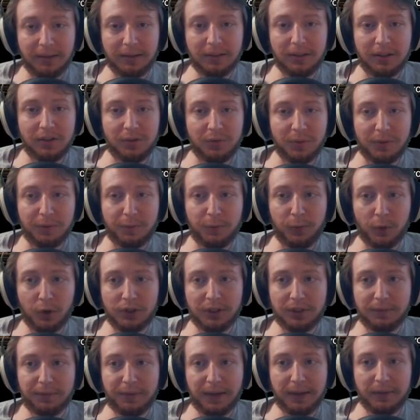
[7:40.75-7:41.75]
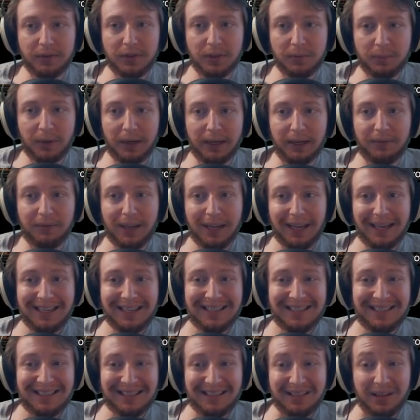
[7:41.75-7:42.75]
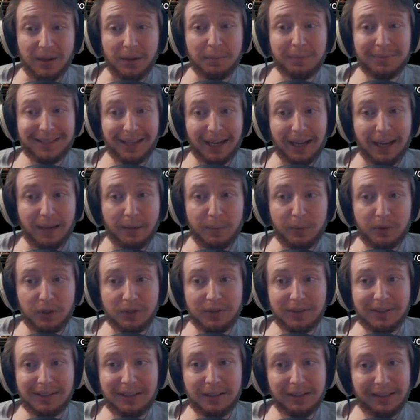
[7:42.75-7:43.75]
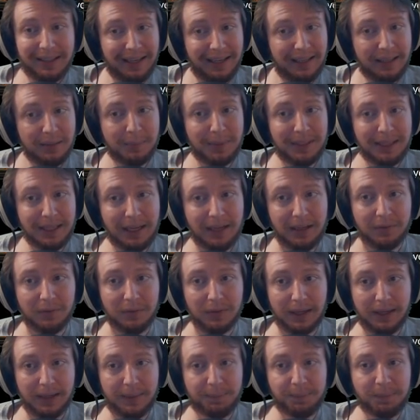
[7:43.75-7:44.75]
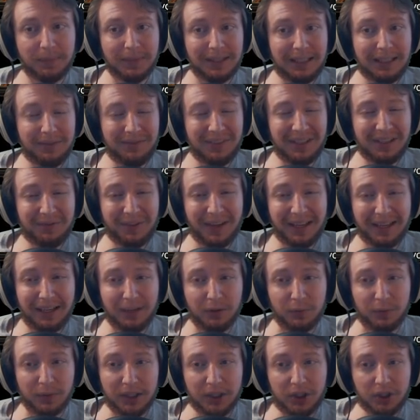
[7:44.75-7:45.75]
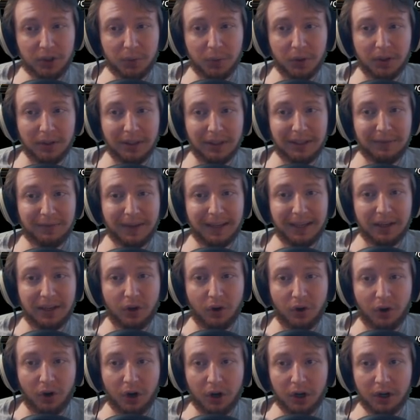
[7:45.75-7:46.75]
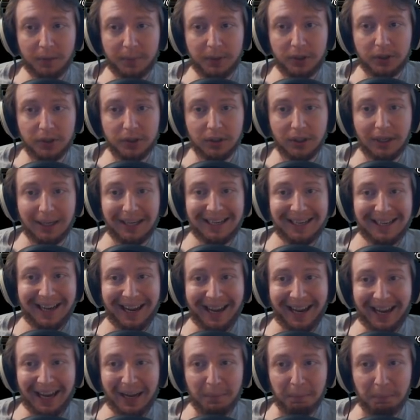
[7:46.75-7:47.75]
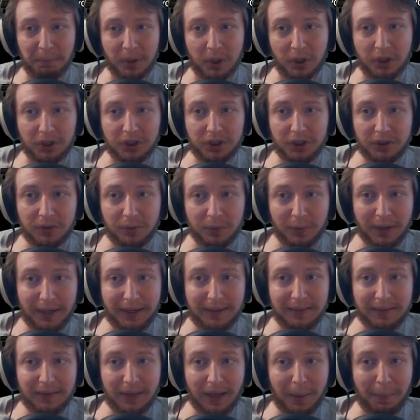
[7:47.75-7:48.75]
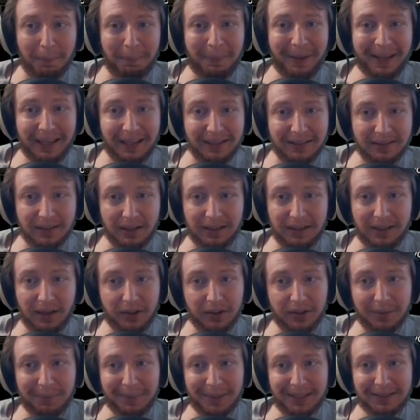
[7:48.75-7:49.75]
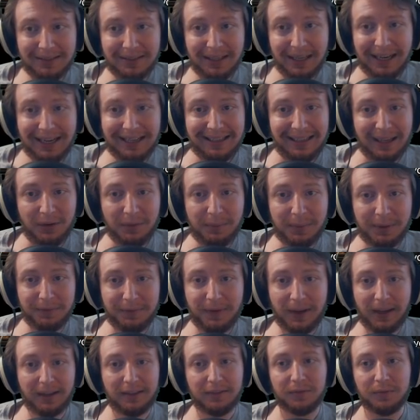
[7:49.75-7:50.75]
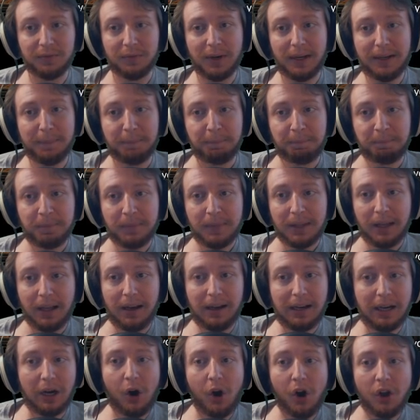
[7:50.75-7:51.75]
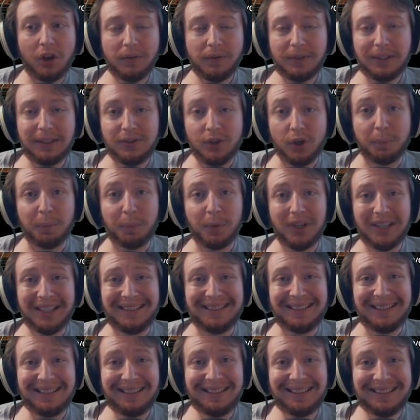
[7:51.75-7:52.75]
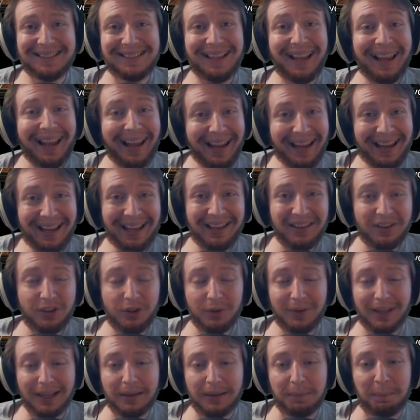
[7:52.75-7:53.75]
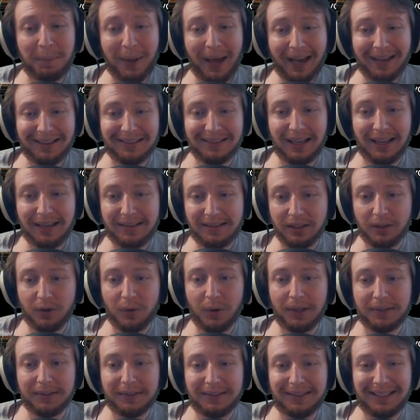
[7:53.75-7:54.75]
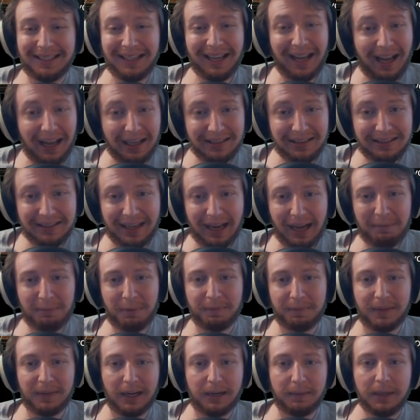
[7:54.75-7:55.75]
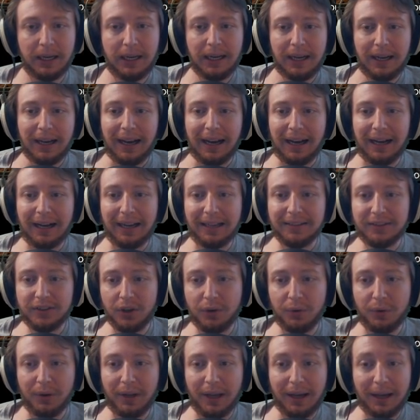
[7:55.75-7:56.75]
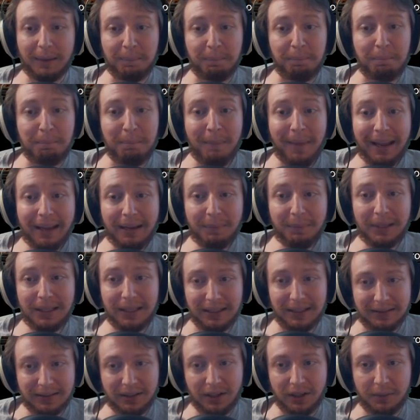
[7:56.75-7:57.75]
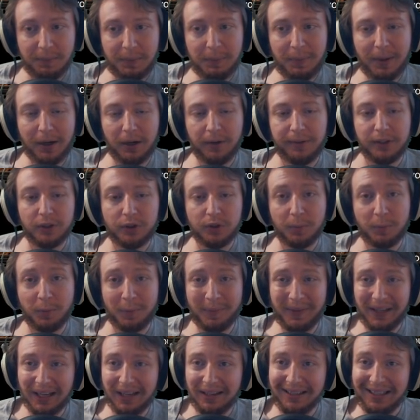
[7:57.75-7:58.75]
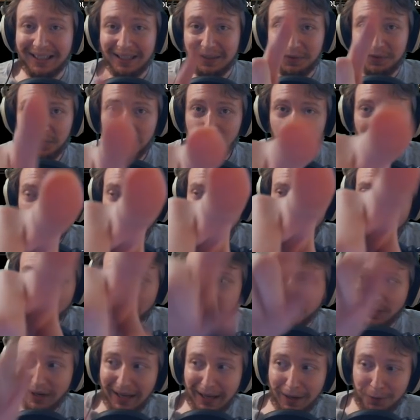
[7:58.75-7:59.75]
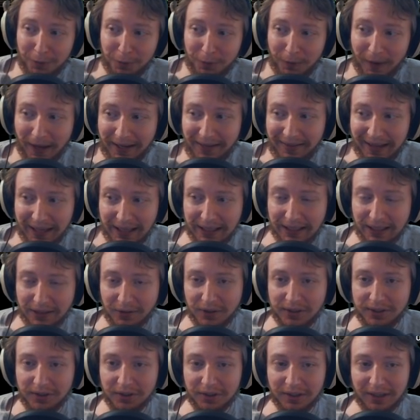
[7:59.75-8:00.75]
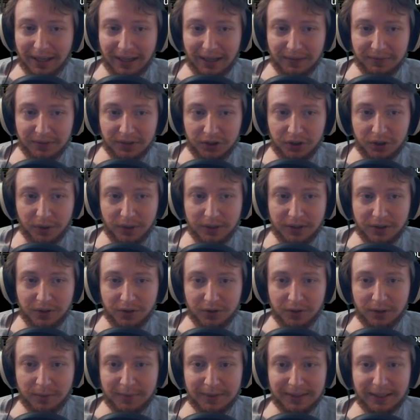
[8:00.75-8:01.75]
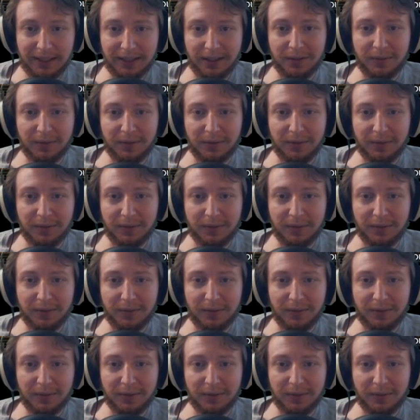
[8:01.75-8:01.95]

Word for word: Because with Fortune Favors the Brave, sometimes you're still hitting beyond, right? Even if I hit Ritual, if I hit Harbinger, Ambush, right? Abyss, another Abyss, that would be fine, right? Uh, all of these are pretty decent, and you get pack size and quantity on top of that. Uh, so maybe it's going to be better than triple beyond. If you want to find that out, you're going to have to join the stream today.